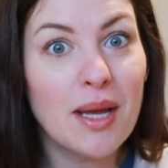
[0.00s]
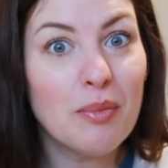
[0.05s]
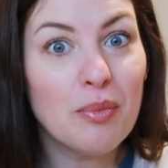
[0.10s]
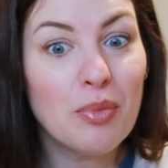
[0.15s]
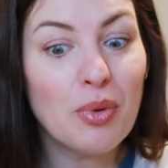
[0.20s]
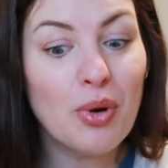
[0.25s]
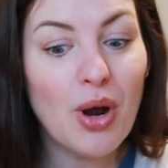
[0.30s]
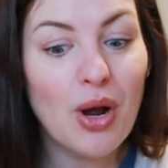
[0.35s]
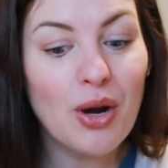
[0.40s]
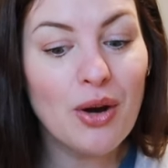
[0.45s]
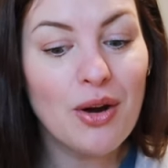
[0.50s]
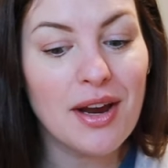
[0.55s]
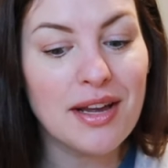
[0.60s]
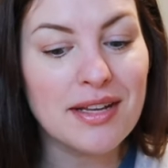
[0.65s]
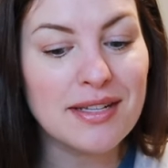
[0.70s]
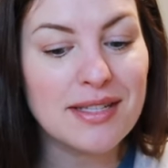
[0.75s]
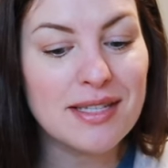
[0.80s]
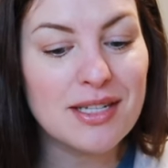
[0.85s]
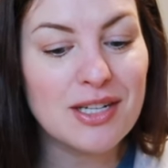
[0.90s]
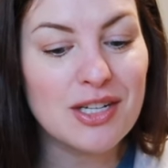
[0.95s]
in
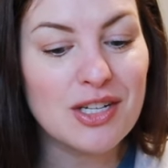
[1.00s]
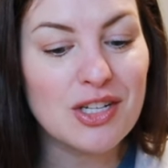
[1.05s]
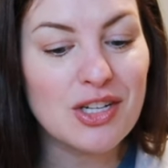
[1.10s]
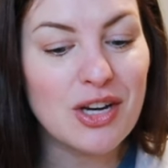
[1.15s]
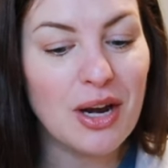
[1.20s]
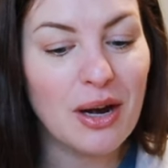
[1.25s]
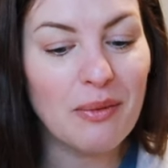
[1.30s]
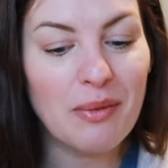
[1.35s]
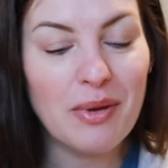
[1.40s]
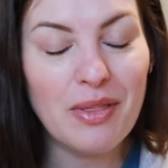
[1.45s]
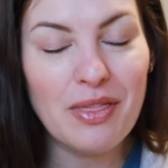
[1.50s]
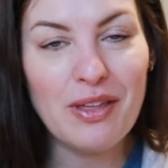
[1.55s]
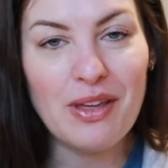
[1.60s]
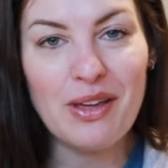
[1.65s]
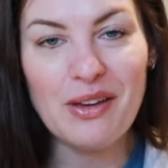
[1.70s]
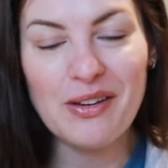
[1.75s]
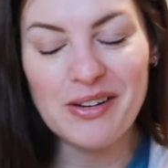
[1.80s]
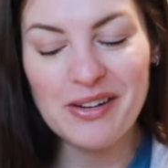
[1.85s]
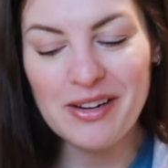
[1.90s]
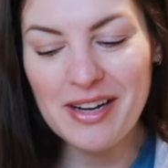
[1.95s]
progress to share with
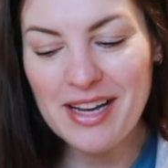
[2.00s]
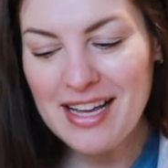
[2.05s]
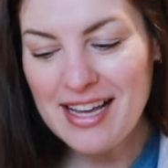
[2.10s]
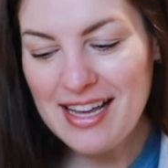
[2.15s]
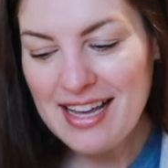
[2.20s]
you.